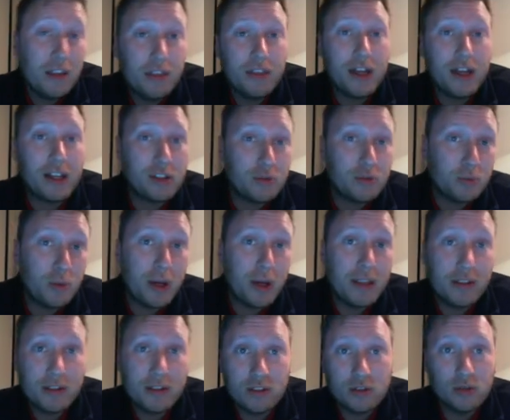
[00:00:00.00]
that's
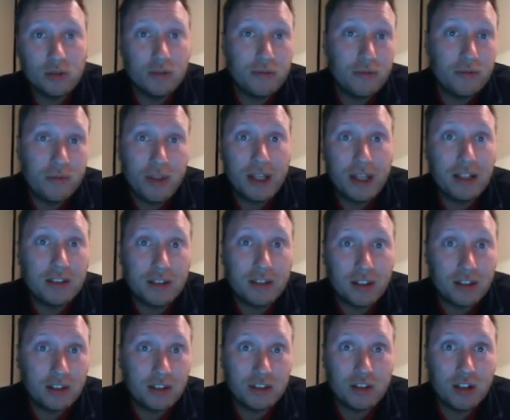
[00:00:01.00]
when the sort of things are
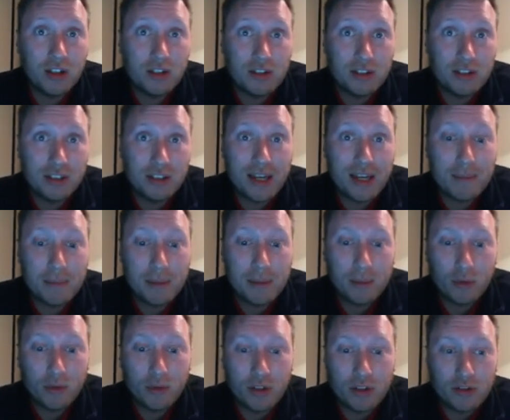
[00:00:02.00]
going to start to get a bit
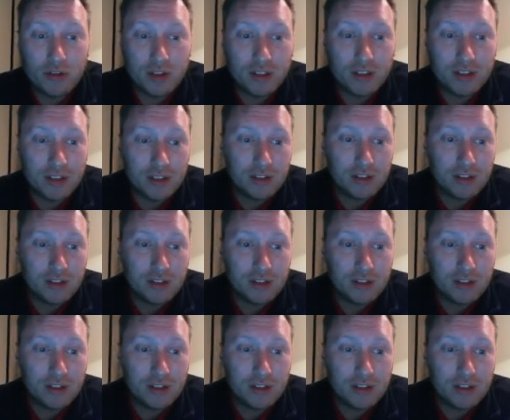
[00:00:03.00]
more interesting.